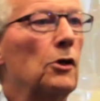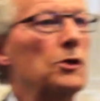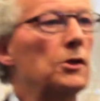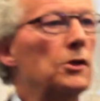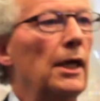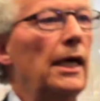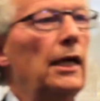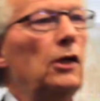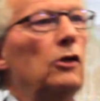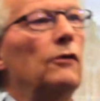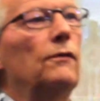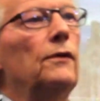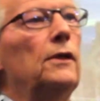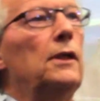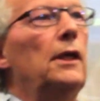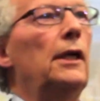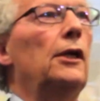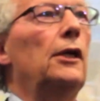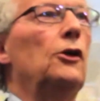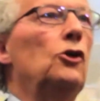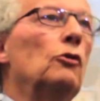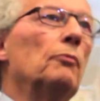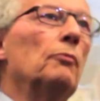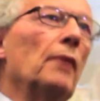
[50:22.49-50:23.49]
Because at the end of the
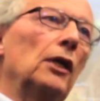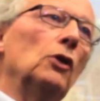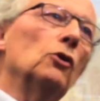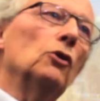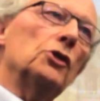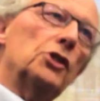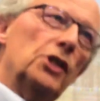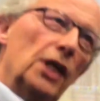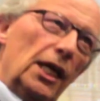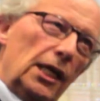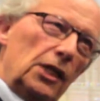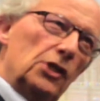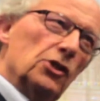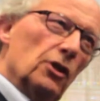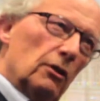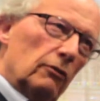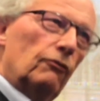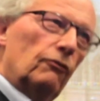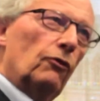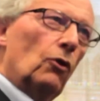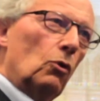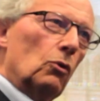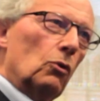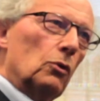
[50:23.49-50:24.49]
day, you might not change
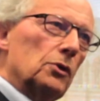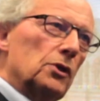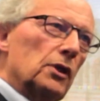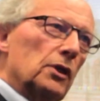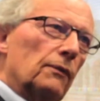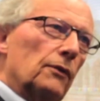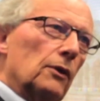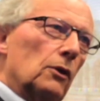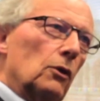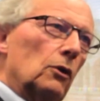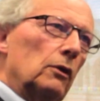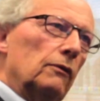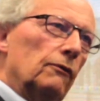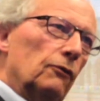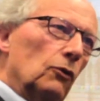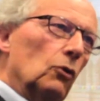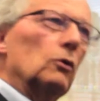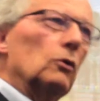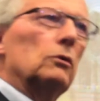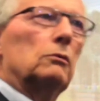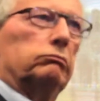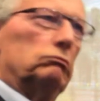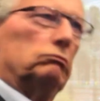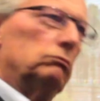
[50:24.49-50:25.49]
their votes if they're going to
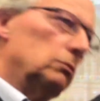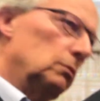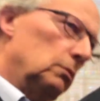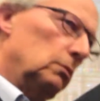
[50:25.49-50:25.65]
vote